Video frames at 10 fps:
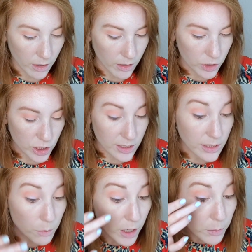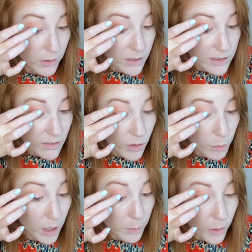She's the purplest of the
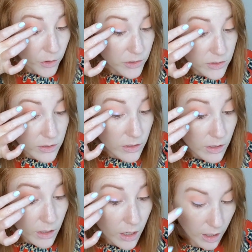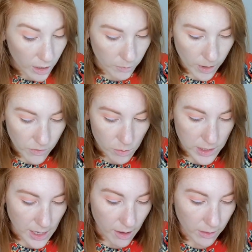purples, of the
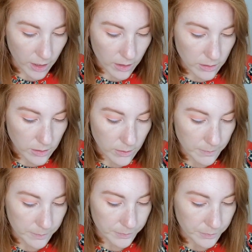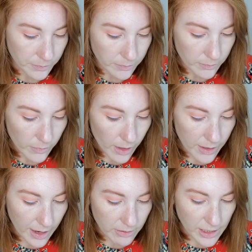metallics.
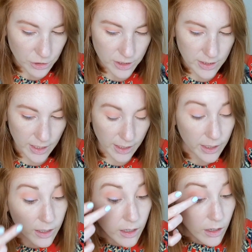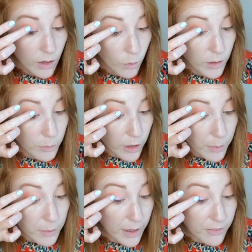Now it's interesting, when I'm
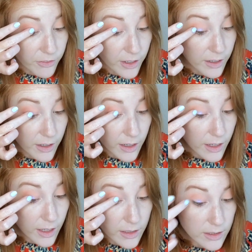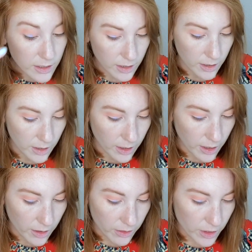rubbing my finger in it,
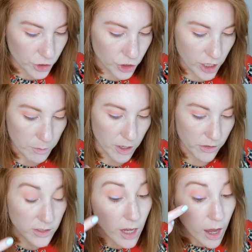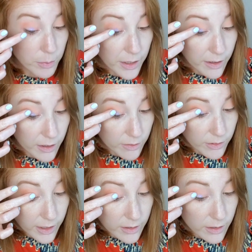the shimmer, the top layer of
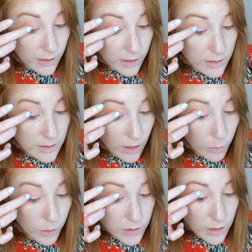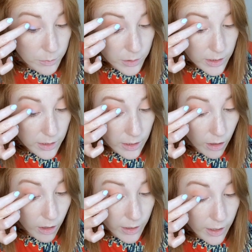like glitter is almost completely
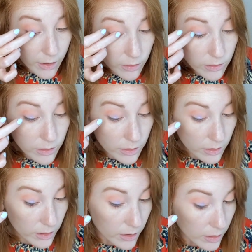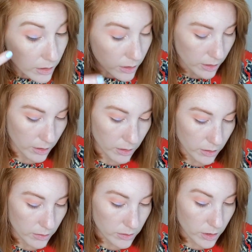gone now.
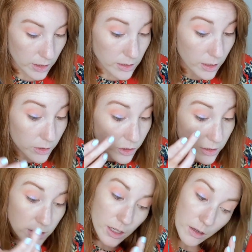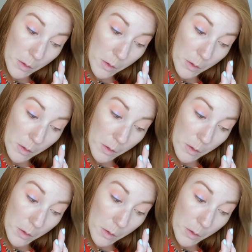So that's interesting.